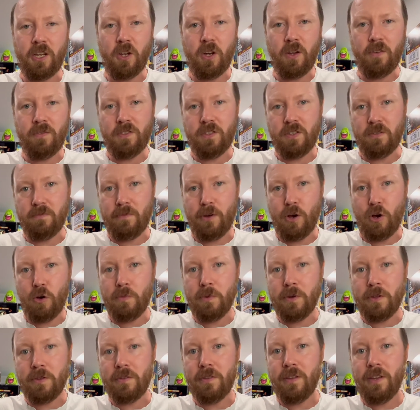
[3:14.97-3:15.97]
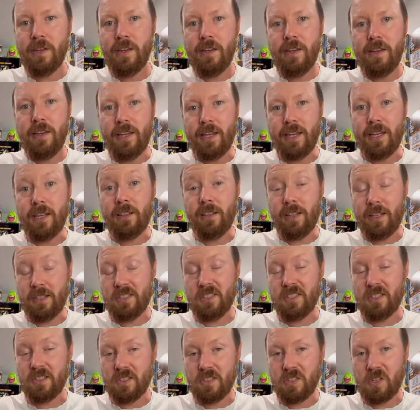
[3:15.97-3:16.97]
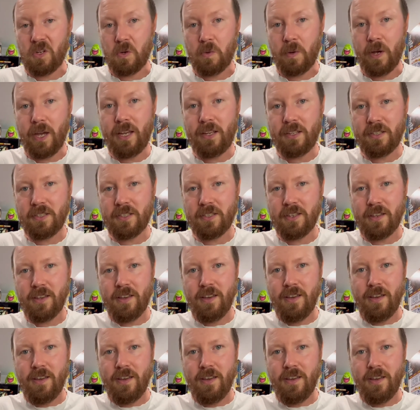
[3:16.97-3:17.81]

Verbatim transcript: over to Melbourne in less than two weeks,